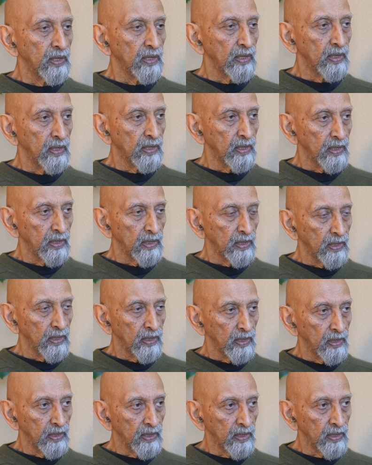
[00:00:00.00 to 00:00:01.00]
today
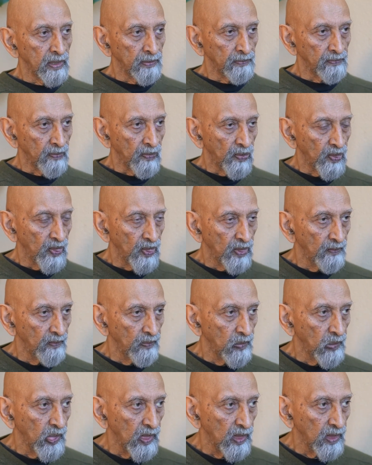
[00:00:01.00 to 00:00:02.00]
or an 8-minute headstand
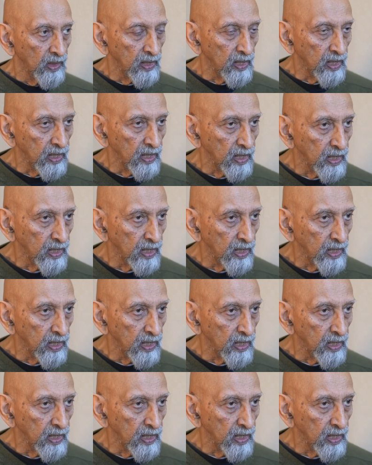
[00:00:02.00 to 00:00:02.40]
this day?